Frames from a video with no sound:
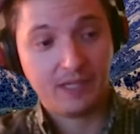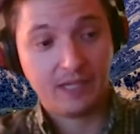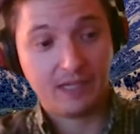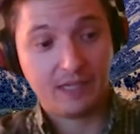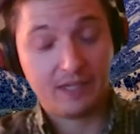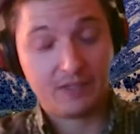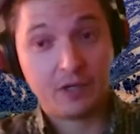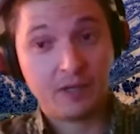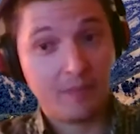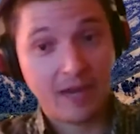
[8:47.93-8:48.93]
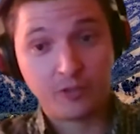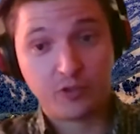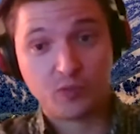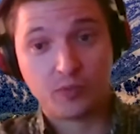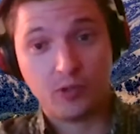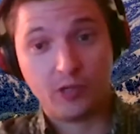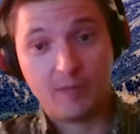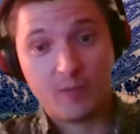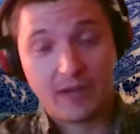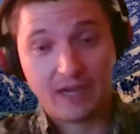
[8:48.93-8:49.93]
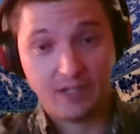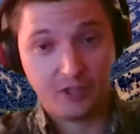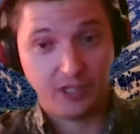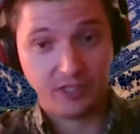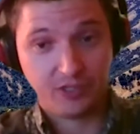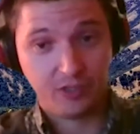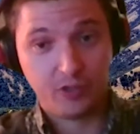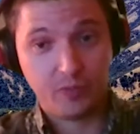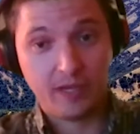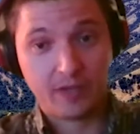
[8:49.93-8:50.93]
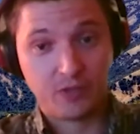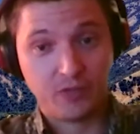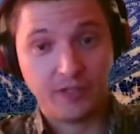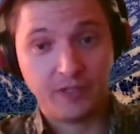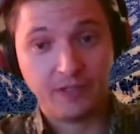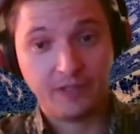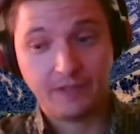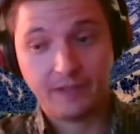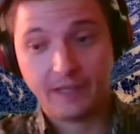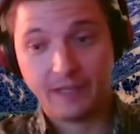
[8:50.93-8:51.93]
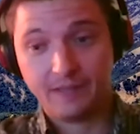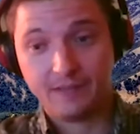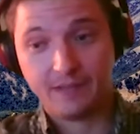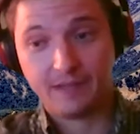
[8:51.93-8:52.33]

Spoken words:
And I started the master's program in biology at CSU Bakersfield. And